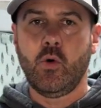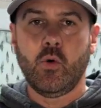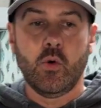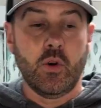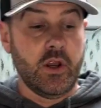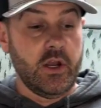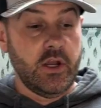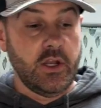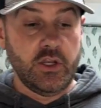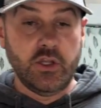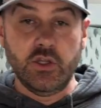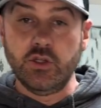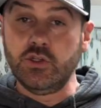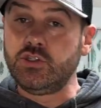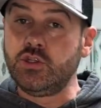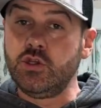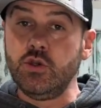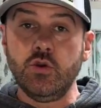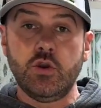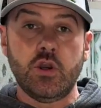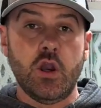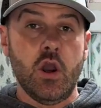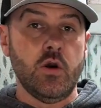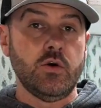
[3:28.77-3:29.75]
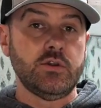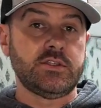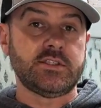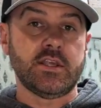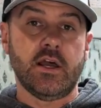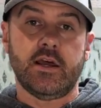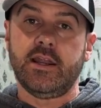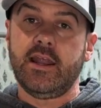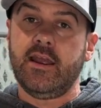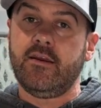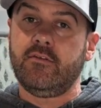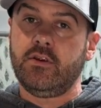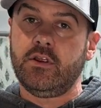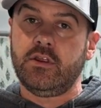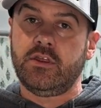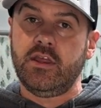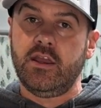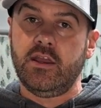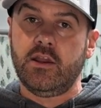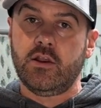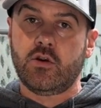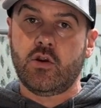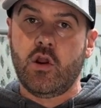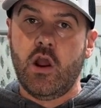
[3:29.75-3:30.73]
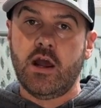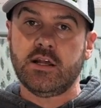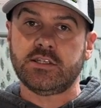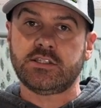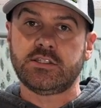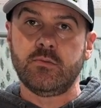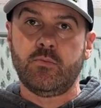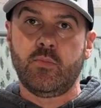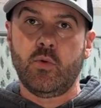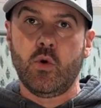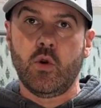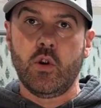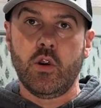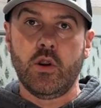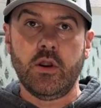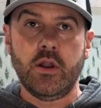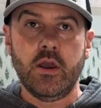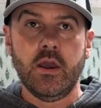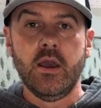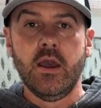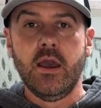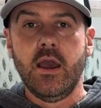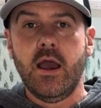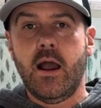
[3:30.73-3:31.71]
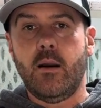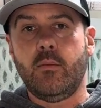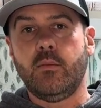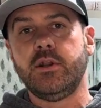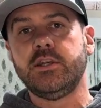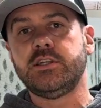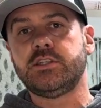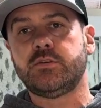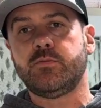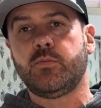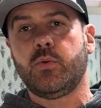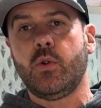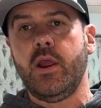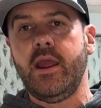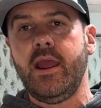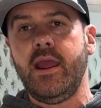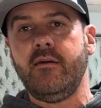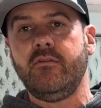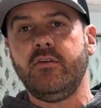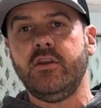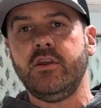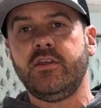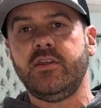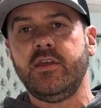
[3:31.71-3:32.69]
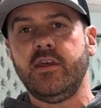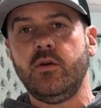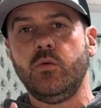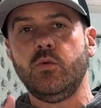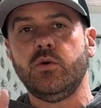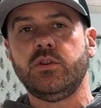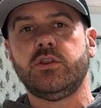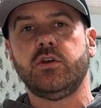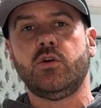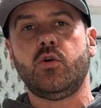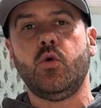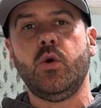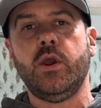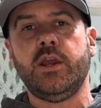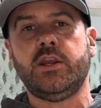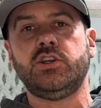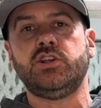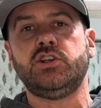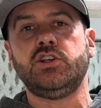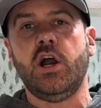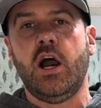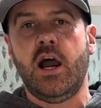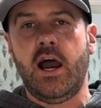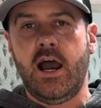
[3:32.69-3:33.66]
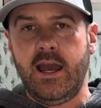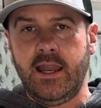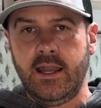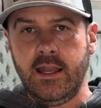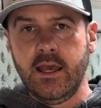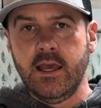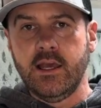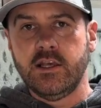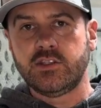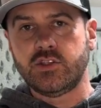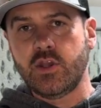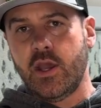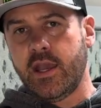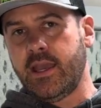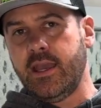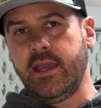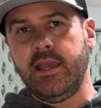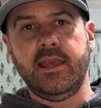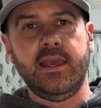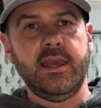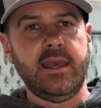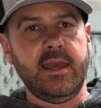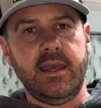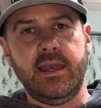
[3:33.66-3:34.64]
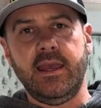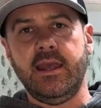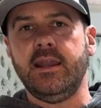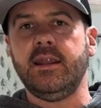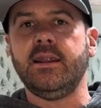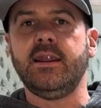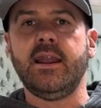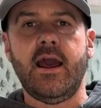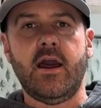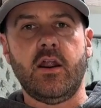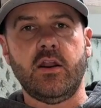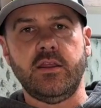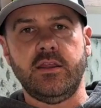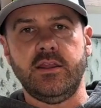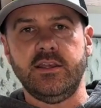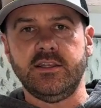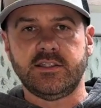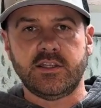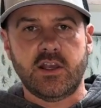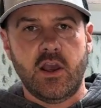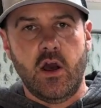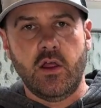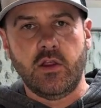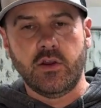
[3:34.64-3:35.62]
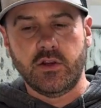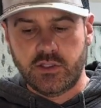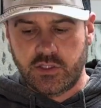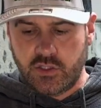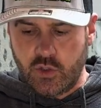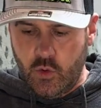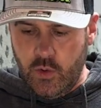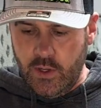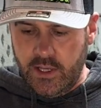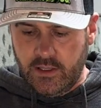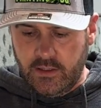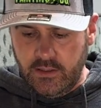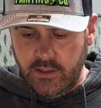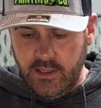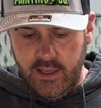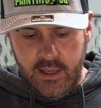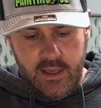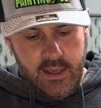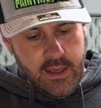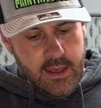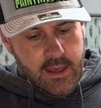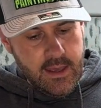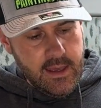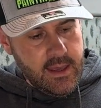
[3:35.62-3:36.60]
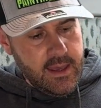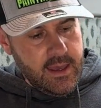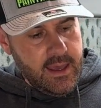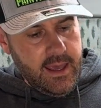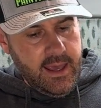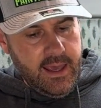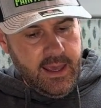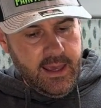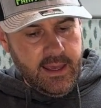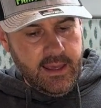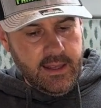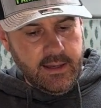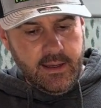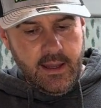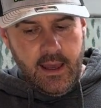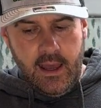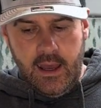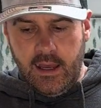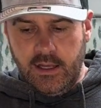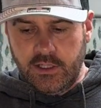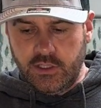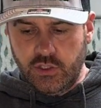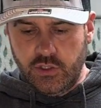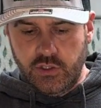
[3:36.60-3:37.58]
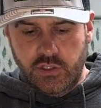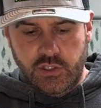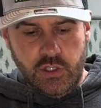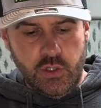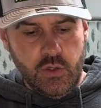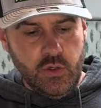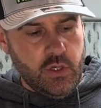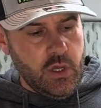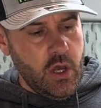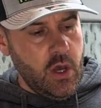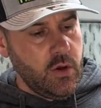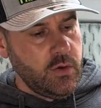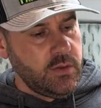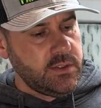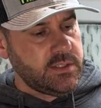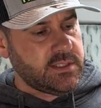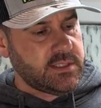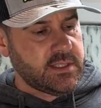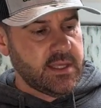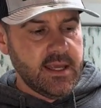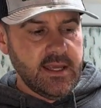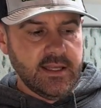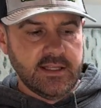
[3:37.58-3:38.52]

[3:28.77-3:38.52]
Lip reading: We're gonna do 2 coats on everything across the board. I'm gonna spray everything with the quick shot so I can get in and out of these colors quickly, and do 2 coats.